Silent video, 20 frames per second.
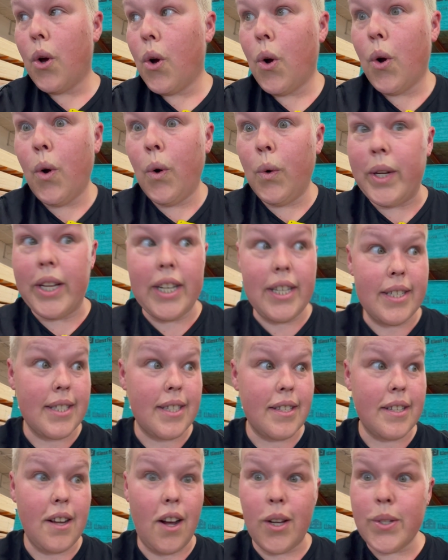Ooh, it
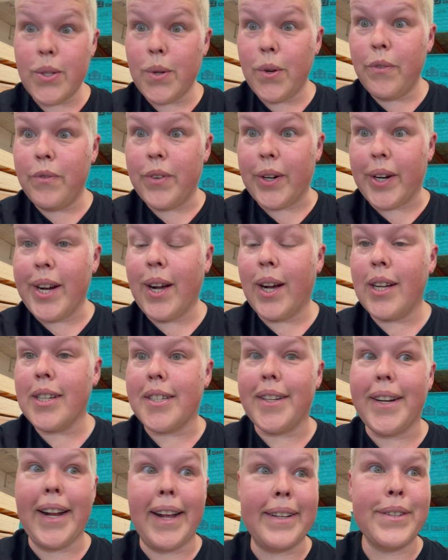is also very hot
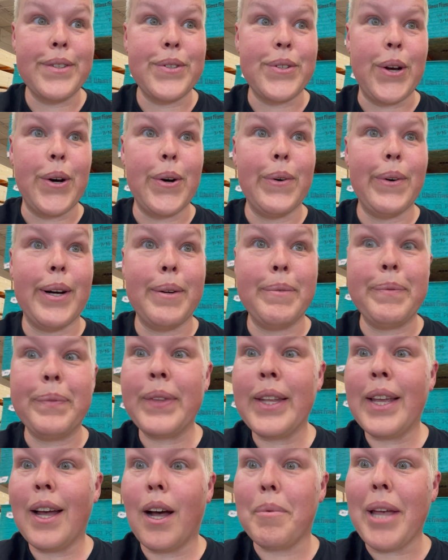today, so I'll
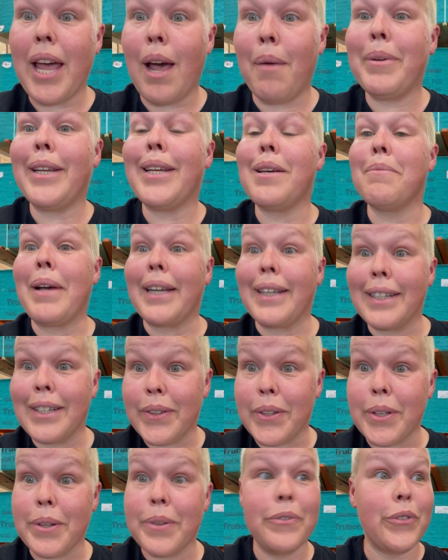be happy to get back into
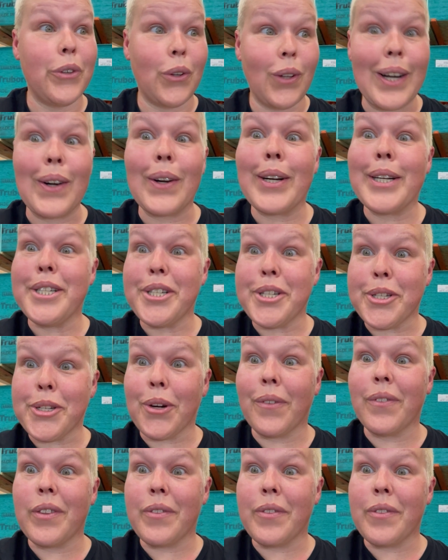the full air conditioner of the